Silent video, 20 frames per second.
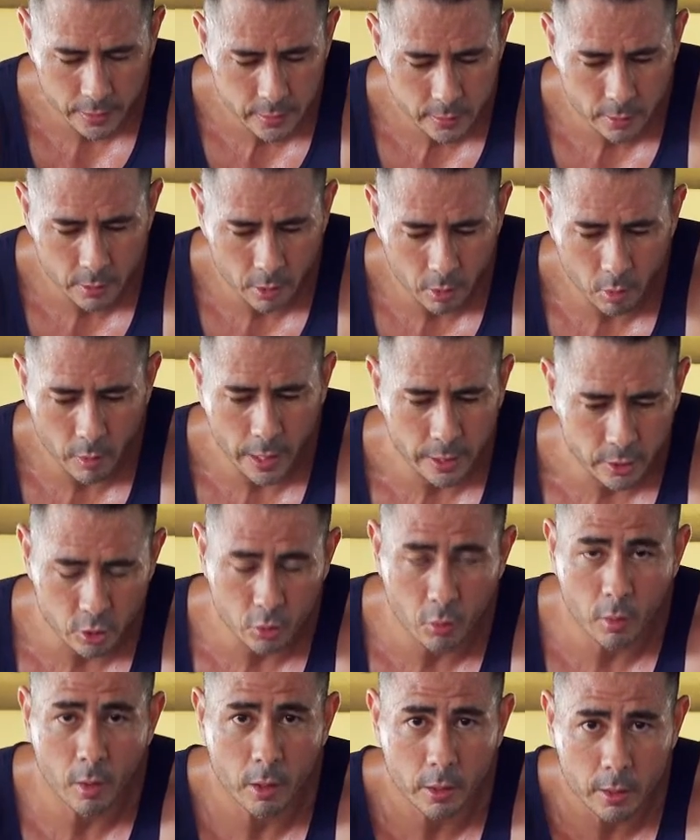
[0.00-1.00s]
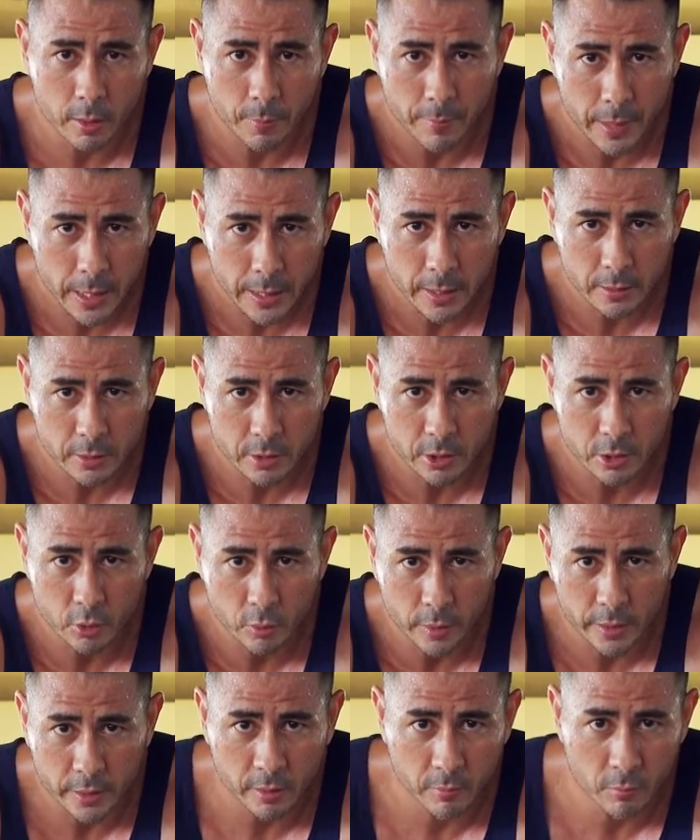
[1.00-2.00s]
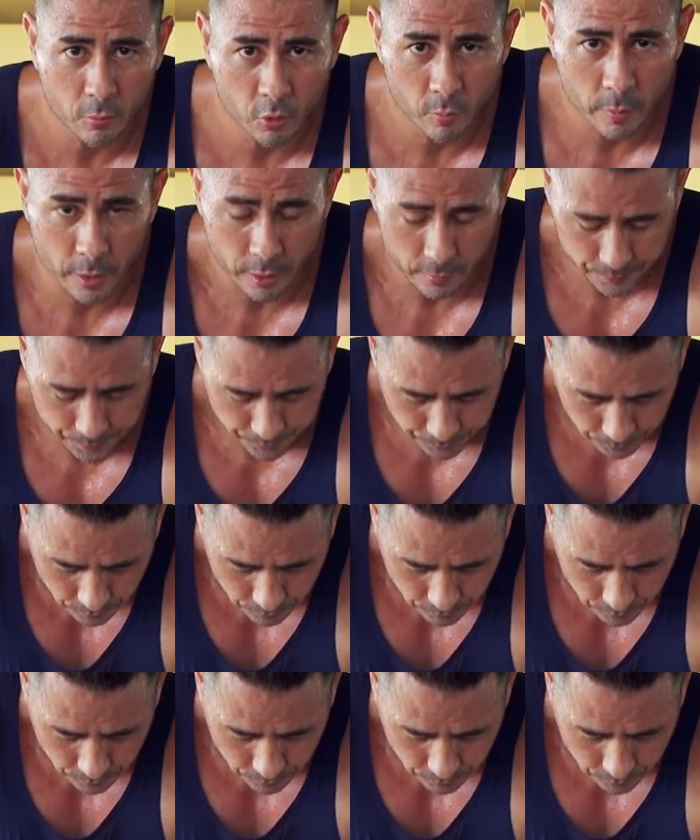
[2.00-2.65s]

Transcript: to go and you are committed to doing the movement.